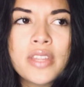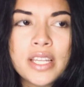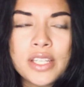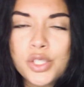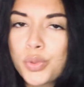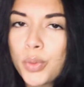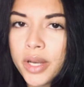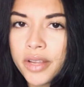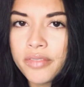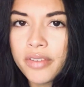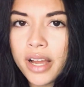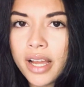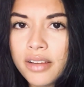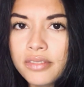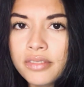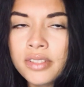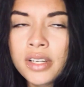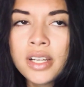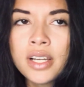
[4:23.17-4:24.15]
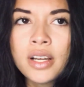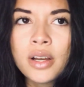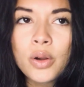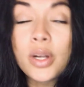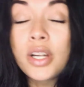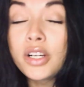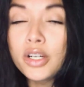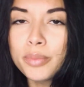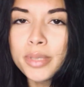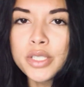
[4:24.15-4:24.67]
he's twenty-five, or
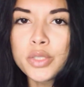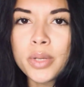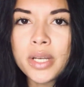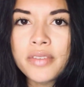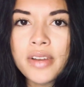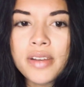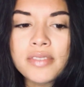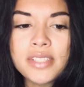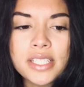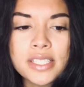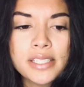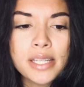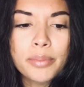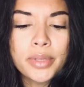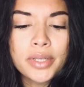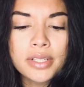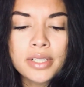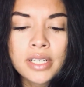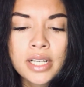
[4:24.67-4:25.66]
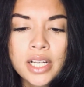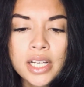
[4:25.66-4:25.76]
he'll be twenty-five in December.